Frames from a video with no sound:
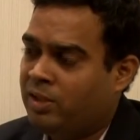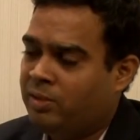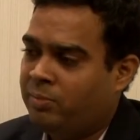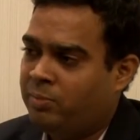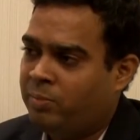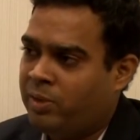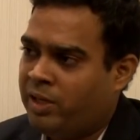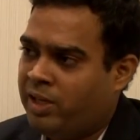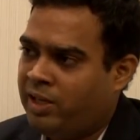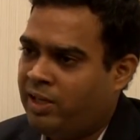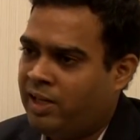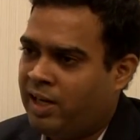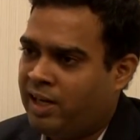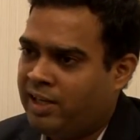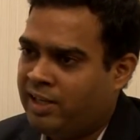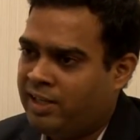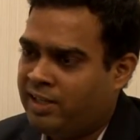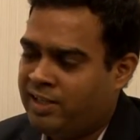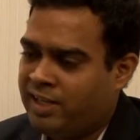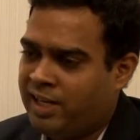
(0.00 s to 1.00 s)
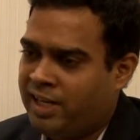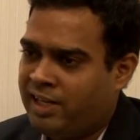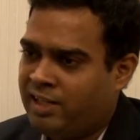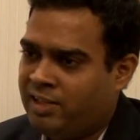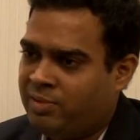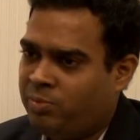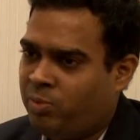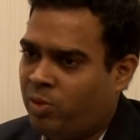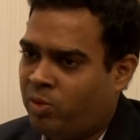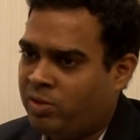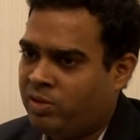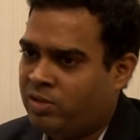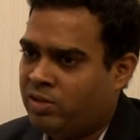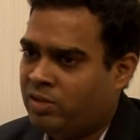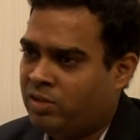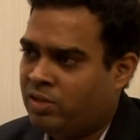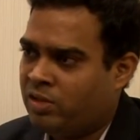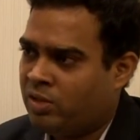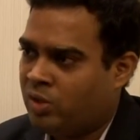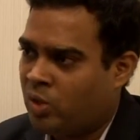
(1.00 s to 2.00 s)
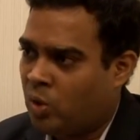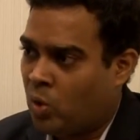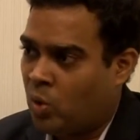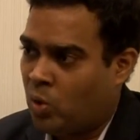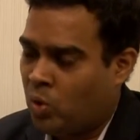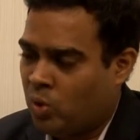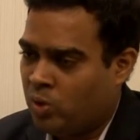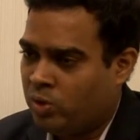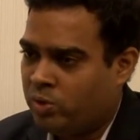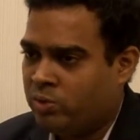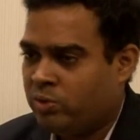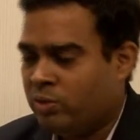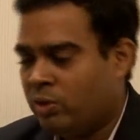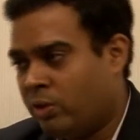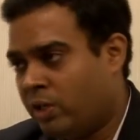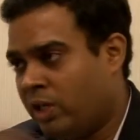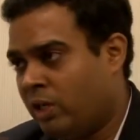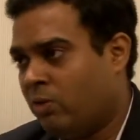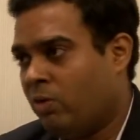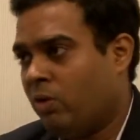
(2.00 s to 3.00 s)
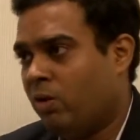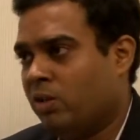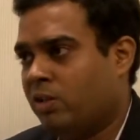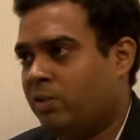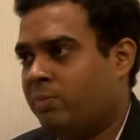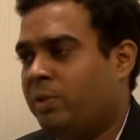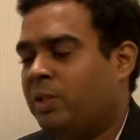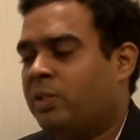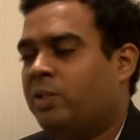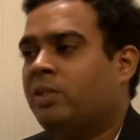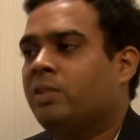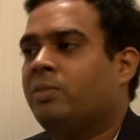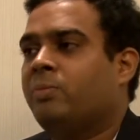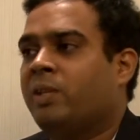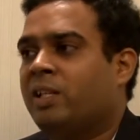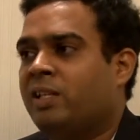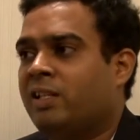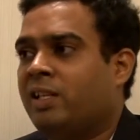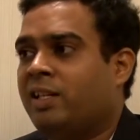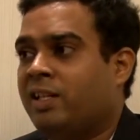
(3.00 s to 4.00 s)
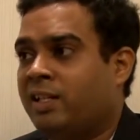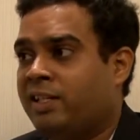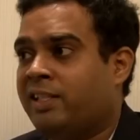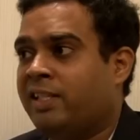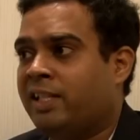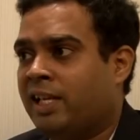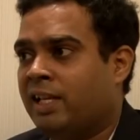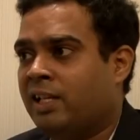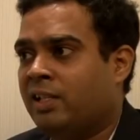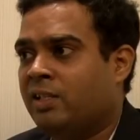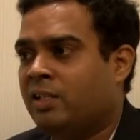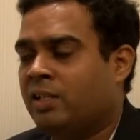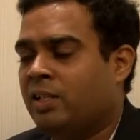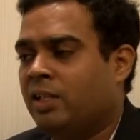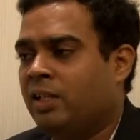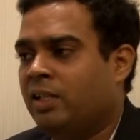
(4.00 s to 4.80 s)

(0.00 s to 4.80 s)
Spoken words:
Brain understands, processes, holds, recalls pictures better than anything else.